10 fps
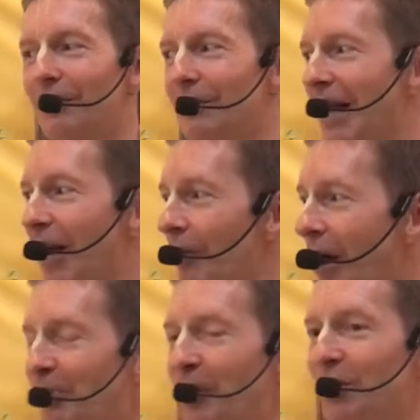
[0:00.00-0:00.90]
Now
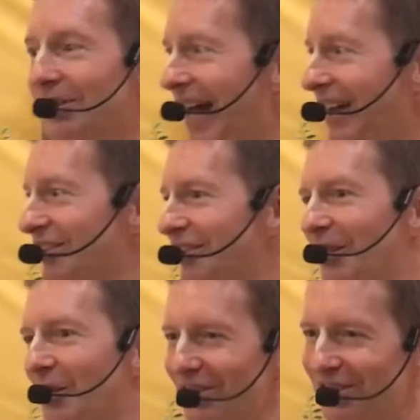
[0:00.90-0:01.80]
Mahaprabhu has answered the
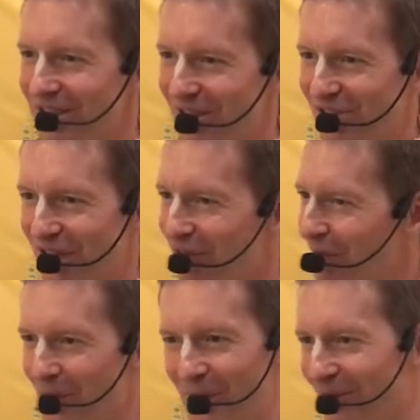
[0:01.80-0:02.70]
question of
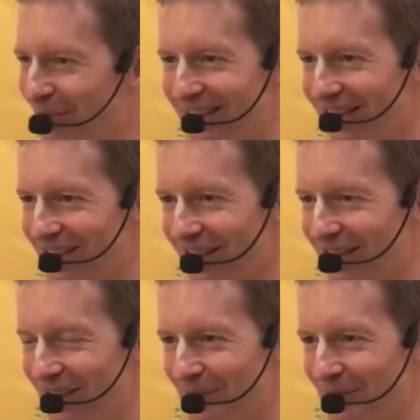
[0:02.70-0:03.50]
Sarvabhauma Bhattacharya.